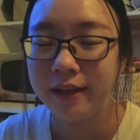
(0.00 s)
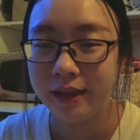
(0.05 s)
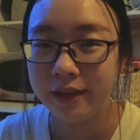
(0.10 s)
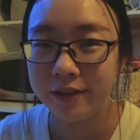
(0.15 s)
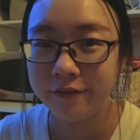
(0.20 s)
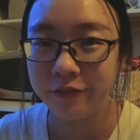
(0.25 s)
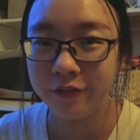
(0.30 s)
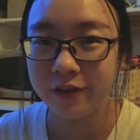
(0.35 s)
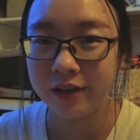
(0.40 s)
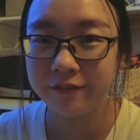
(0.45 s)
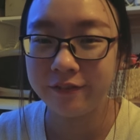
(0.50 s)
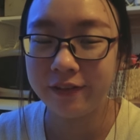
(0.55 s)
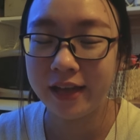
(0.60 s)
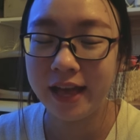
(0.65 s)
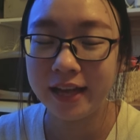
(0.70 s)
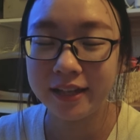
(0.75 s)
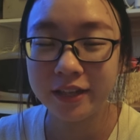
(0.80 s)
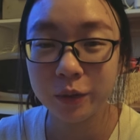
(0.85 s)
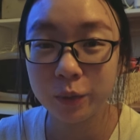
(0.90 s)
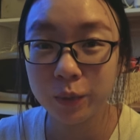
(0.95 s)
If you have
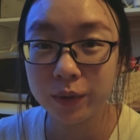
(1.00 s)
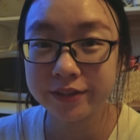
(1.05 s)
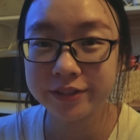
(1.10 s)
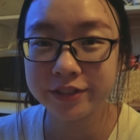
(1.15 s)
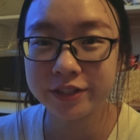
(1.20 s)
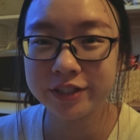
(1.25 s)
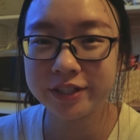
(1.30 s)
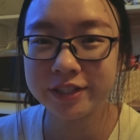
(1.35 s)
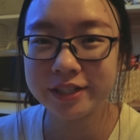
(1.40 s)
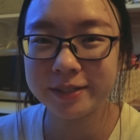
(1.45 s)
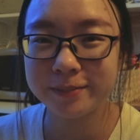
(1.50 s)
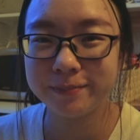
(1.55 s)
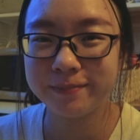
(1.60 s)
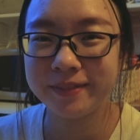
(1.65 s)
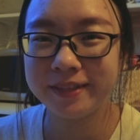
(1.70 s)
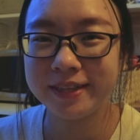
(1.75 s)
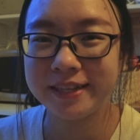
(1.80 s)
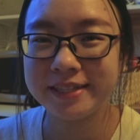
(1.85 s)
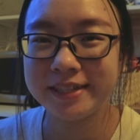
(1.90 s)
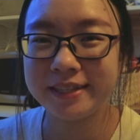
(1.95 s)
any questions,
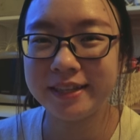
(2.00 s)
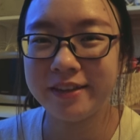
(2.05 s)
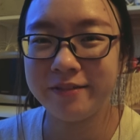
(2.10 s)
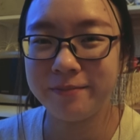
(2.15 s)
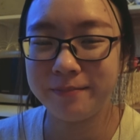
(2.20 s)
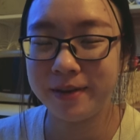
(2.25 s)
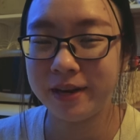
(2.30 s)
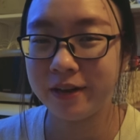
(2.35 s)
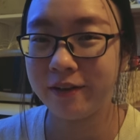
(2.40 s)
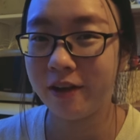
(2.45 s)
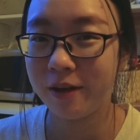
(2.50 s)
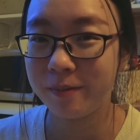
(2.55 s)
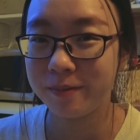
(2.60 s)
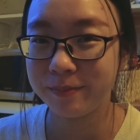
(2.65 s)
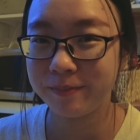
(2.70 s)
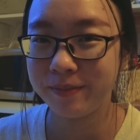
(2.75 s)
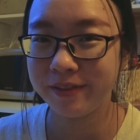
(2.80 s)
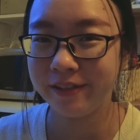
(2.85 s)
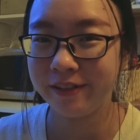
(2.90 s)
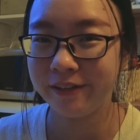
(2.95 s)
please leave me a
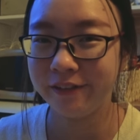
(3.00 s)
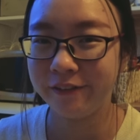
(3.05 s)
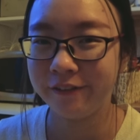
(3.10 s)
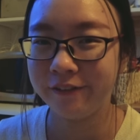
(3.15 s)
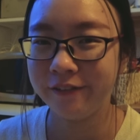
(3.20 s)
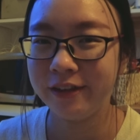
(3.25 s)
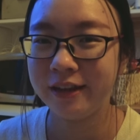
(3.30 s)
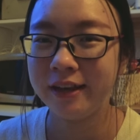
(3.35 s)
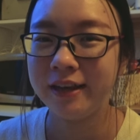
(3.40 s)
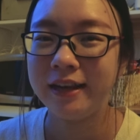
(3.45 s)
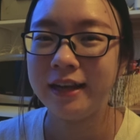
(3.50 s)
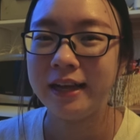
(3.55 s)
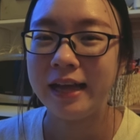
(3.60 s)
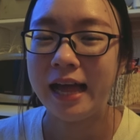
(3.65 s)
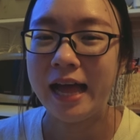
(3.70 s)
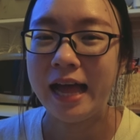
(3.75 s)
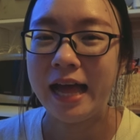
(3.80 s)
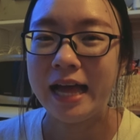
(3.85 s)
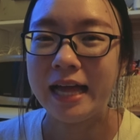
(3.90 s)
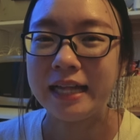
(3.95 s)
comment below.
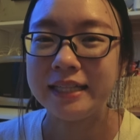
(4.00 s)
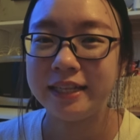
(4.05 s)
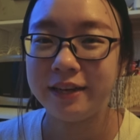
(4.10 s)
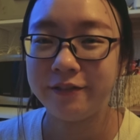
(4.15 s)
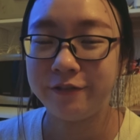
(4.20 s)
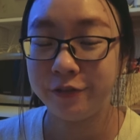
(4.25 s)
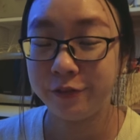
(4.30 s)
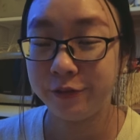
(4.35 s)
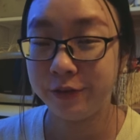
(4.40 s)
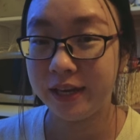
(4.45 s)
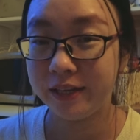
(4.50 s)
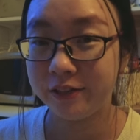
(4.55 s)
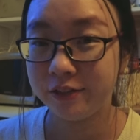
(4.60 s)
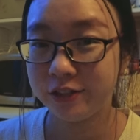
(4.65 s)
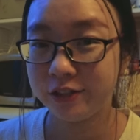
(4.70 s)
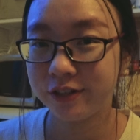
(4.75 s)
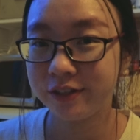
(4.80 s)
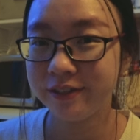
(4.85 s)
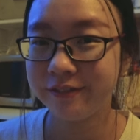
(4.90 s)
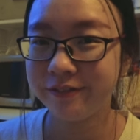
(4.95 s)
And if you
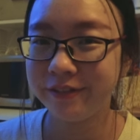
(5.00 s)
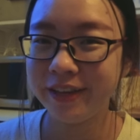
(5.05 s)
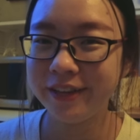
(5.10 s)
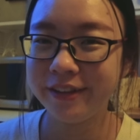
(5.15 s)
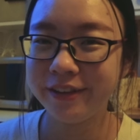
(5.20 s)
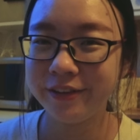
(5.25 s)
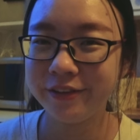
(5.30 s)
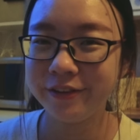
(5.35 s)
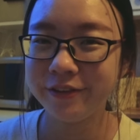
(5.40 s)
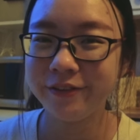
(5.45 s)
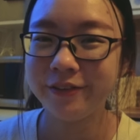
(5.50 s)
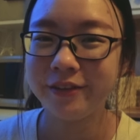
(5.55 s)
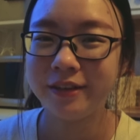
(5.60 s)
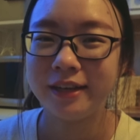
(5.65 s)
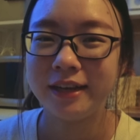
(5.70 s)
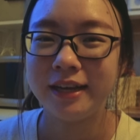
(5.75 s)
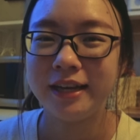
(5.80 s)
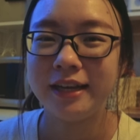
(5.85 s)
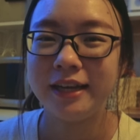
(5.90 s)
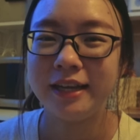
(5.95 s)
enjoyed the video,
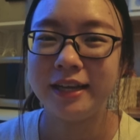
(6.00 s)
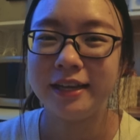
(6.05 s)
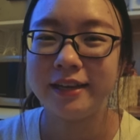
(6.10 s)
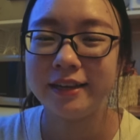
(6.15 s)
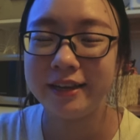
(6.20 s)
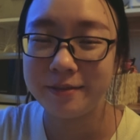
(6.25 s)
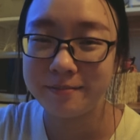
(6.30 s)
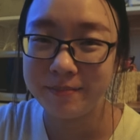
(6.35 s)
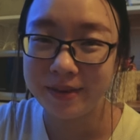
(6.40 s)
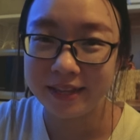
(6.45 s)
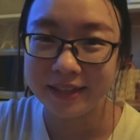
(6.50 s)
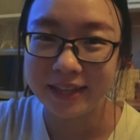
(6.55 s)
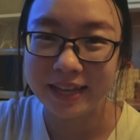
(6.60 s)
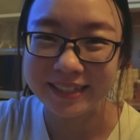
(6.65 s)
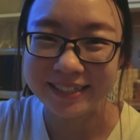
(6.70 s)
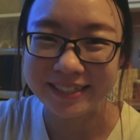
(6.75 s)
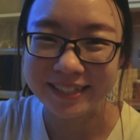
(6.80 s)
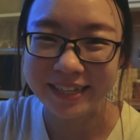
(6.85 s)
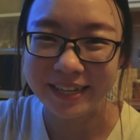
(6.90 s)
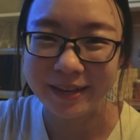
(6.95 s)
uh, give me a
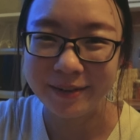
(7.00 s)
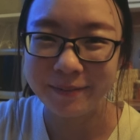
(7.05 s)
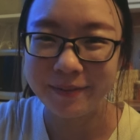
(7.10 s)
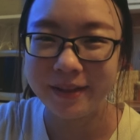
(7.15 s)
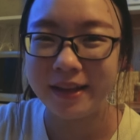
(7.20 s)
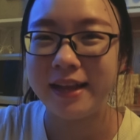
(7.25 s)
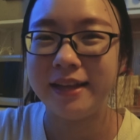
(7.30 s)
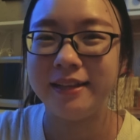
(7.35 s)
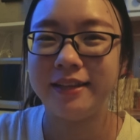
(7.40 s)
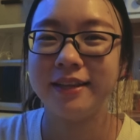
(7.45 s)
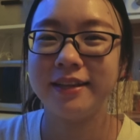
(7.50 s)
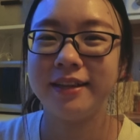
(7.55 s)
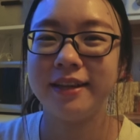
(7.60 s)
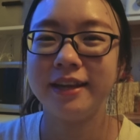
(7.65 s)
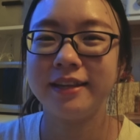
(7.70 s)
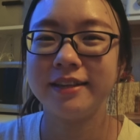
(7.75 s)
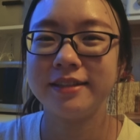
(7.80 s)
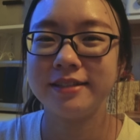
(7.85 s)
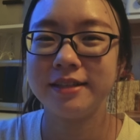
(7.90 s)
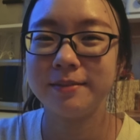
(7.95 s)
thumbs up and
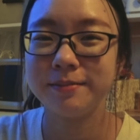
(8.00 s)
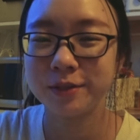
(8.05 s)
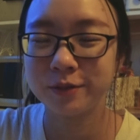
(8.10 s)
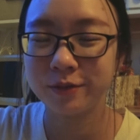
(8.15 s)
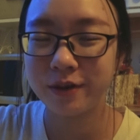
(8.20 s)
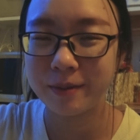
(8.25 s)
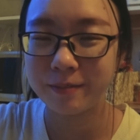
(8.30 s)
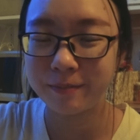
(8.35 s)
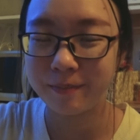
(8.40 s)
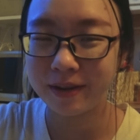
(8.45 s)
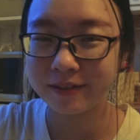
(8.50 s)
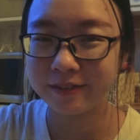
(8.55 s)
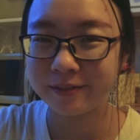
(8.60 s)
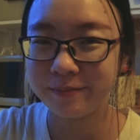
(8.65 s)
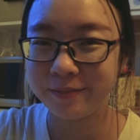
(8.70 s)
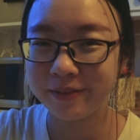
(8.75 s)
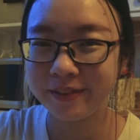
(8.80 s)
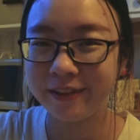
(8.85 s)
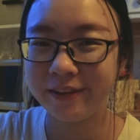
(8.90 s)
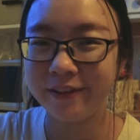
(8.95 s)
click the subscribe
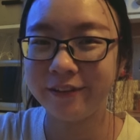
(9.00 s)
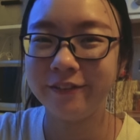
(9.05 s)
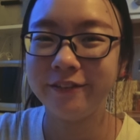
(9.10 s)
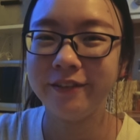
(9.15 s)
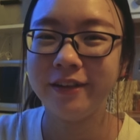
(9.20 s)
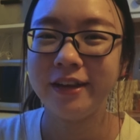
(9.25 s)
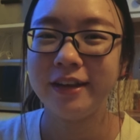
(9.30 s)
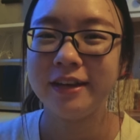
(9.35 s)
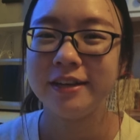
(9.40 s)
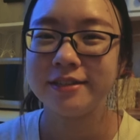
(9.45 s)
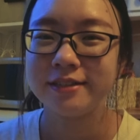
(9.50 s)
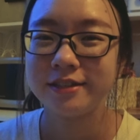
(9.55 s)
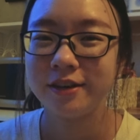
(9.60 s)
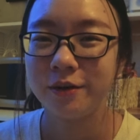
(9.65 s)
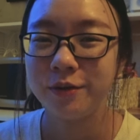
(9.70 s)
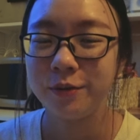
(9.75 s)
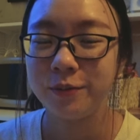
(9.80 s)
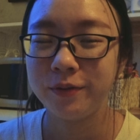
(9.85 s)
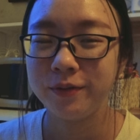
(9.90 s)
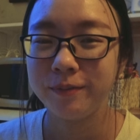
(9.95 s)
button below
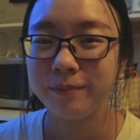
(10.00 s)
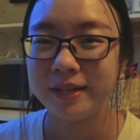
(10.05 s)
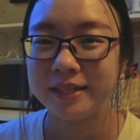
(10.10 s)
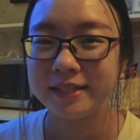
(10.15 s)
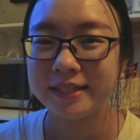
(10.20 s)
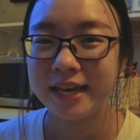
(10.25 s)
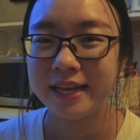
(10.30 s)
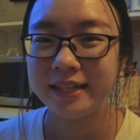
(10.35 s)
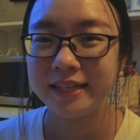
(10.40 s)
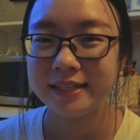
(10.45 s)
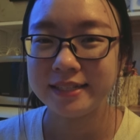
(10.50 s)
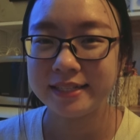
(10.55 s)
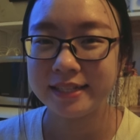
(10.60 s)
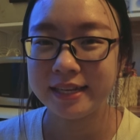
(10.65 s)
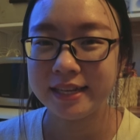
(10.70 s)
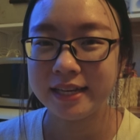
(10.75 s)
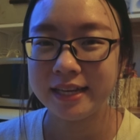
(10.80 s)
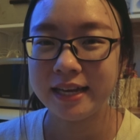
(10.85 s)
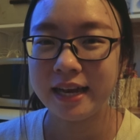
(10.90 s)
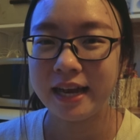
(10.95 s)
so you won't miss
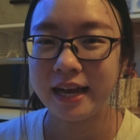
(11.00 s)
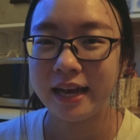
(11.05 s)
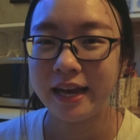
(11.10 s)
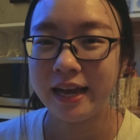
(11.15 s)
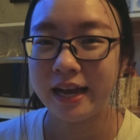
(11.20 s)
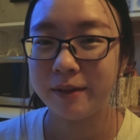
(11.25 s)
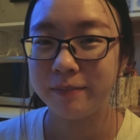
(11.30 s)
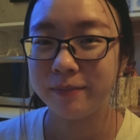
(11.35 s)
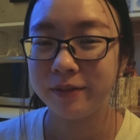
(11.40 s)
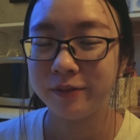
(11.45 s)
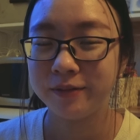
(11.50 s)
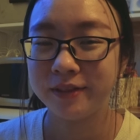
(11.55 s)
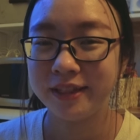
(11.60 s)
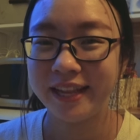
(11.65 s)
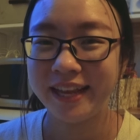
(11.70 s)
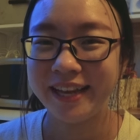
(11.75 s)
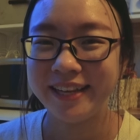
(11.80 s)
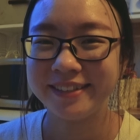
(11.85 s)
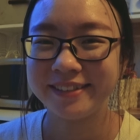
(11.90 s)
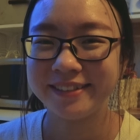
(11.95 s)
anything I upload
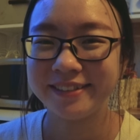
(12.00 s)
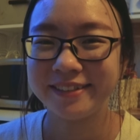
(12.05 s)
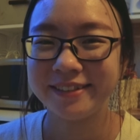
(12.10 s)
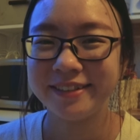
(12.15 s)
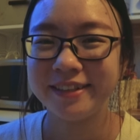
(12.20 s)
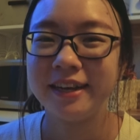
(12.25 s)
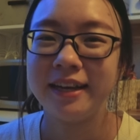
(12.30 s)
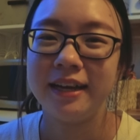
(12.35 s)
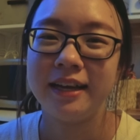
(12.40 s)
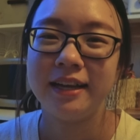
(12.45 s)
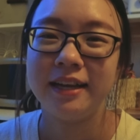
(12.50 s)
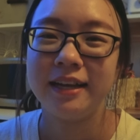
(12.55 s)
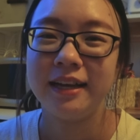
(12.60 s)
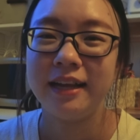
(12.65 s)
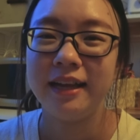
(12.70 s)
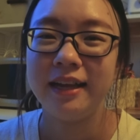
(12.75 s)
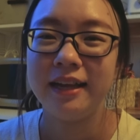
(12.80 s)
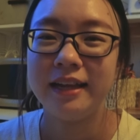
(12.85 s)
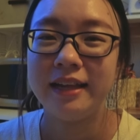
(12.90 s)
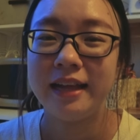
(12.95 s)
later.
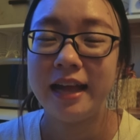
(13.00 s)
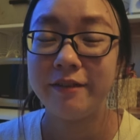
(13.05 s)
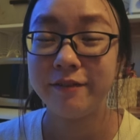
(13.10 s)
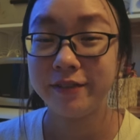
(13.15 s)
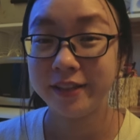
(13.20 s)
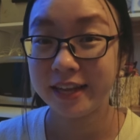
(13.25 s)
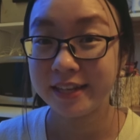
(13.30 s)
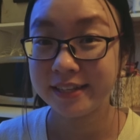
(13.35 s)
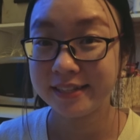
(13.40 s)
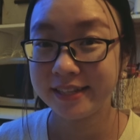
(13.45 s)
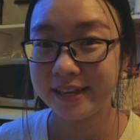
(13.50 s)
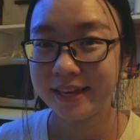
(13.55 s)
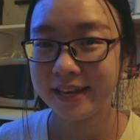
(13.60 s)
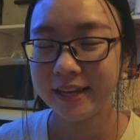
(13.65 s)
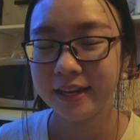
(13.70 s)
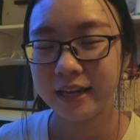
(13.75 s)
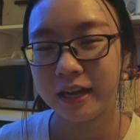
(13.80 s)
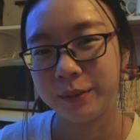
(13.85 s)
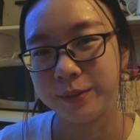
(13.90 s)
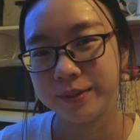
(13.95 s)
Uh, have a nice day,
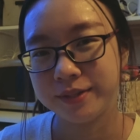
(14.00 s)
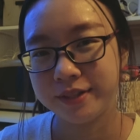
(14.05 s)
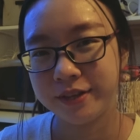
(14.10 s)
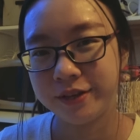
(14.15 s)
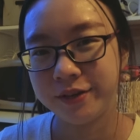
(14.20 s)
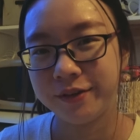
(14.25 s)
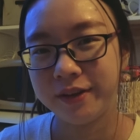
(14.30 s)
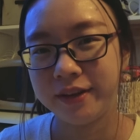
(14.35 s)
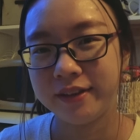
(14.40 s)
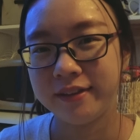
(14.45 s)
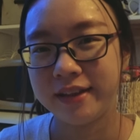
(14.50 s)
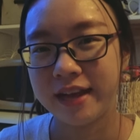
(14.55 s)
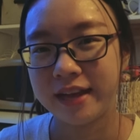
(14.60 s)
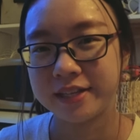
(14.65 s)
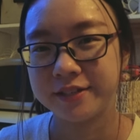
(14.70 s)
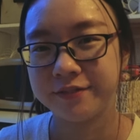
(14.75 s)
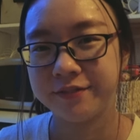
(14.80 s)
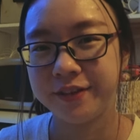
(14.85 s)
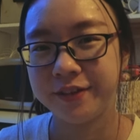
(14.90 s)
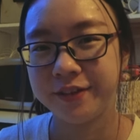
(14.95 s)
I will see you in
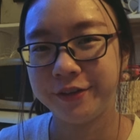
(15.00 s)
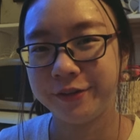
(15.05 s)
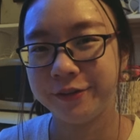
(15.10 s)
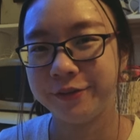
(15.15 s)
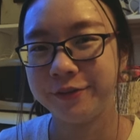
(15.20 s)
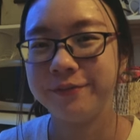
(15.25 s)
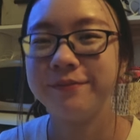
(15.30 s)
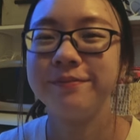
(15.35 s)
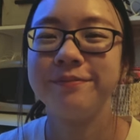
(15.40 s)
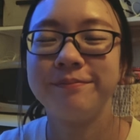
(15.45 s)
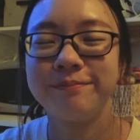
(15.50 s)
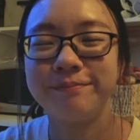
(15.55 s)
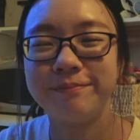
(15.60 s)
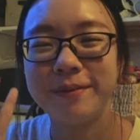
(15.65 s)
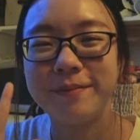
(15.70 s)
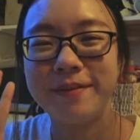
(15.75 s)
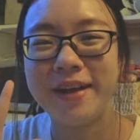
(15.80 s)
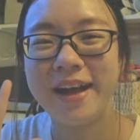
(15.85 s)
next video. Bye